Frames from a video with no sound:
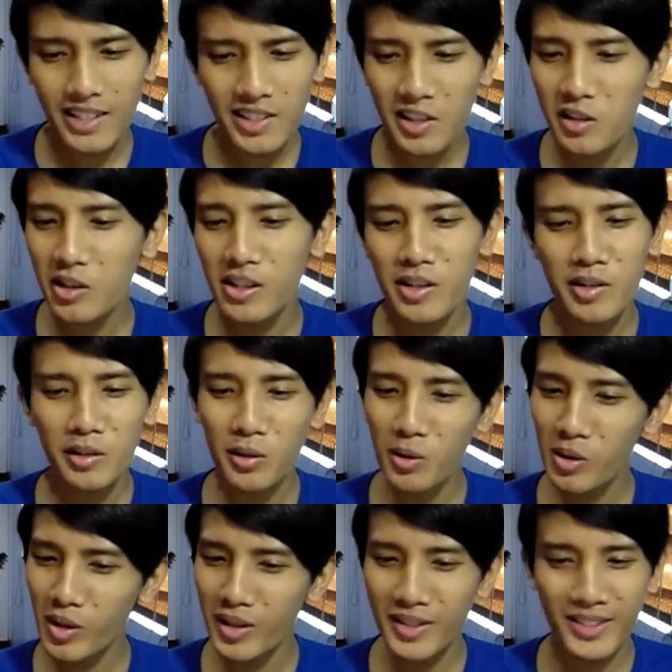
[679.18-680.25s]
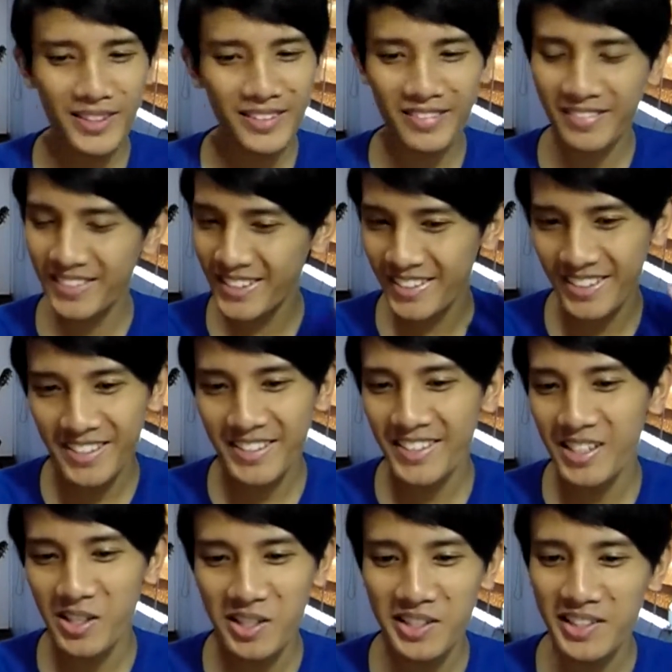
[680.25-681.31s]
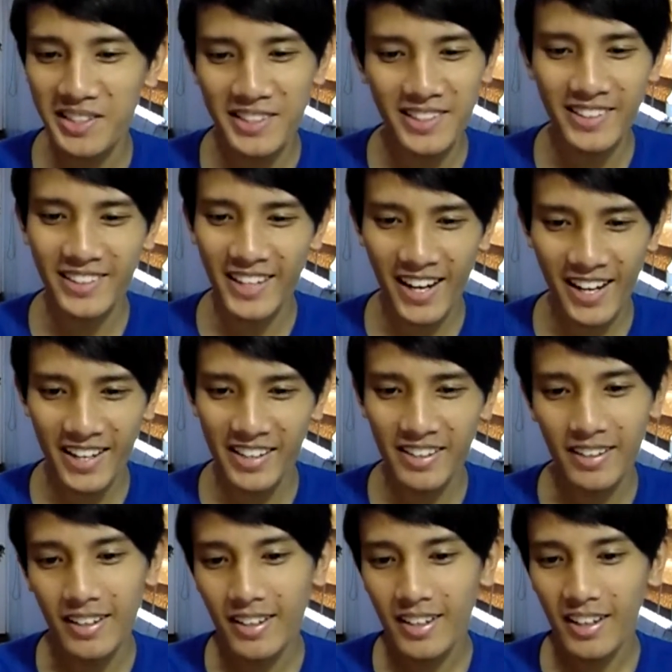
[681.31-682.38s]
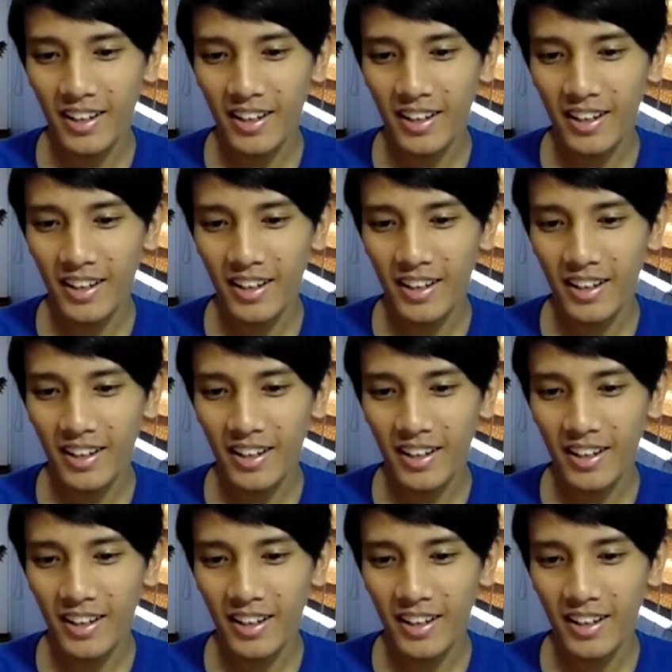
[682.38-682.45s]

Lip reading: Ice Age Collision Course, this series needs to die.